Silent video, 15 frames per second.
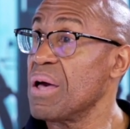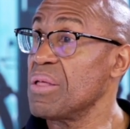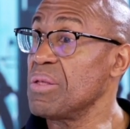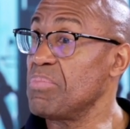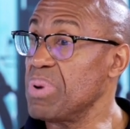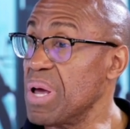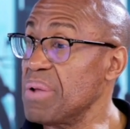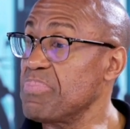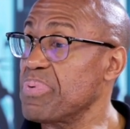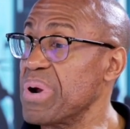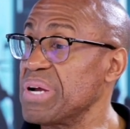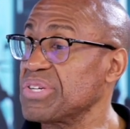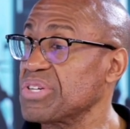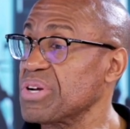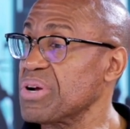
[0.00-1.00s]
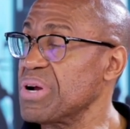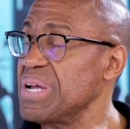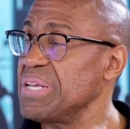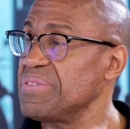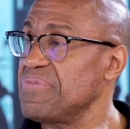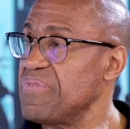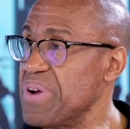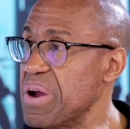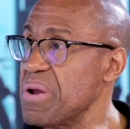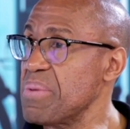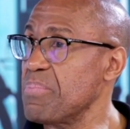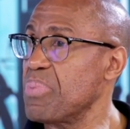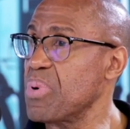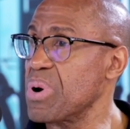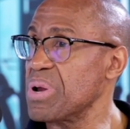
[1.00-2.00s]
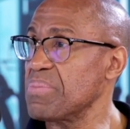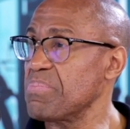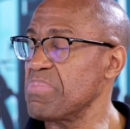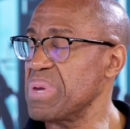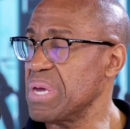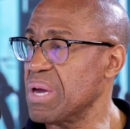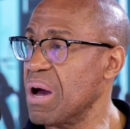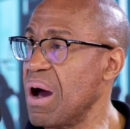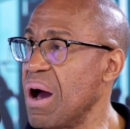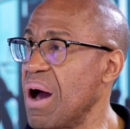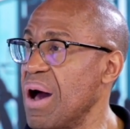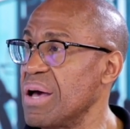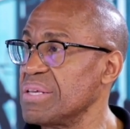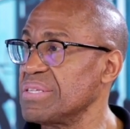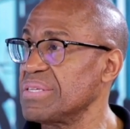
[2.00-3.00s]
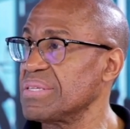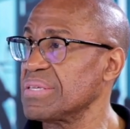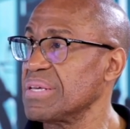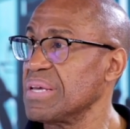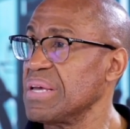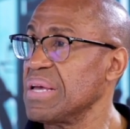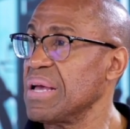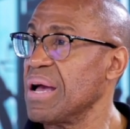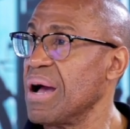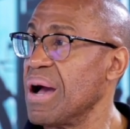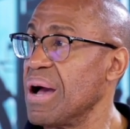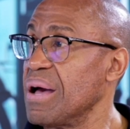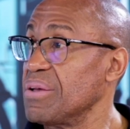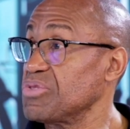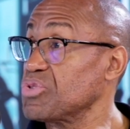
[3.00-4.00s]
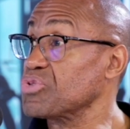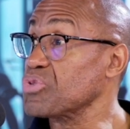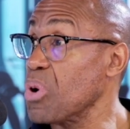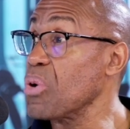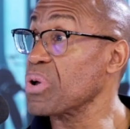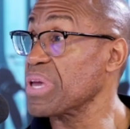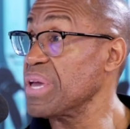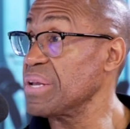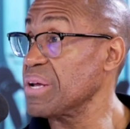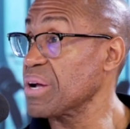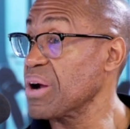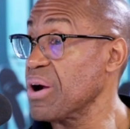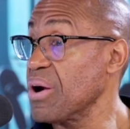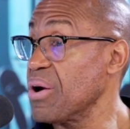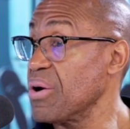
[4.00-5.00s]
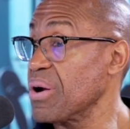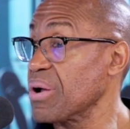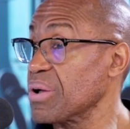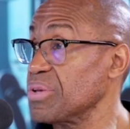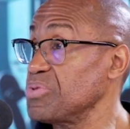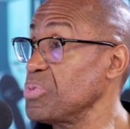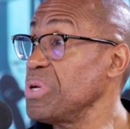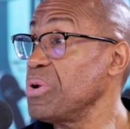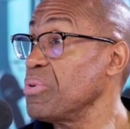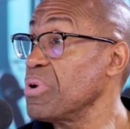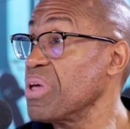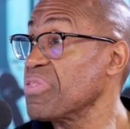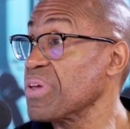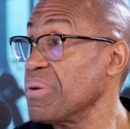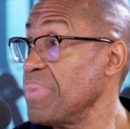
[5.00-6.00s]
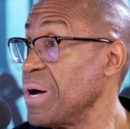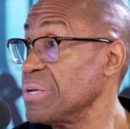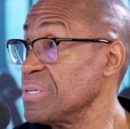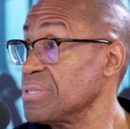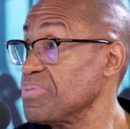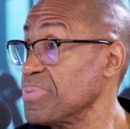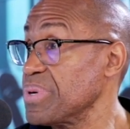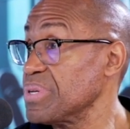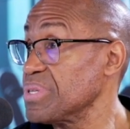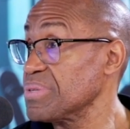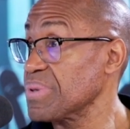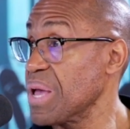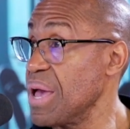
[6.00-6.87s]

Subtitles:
The blood pressure is very important because a stroke can occur because we know nothing about this person.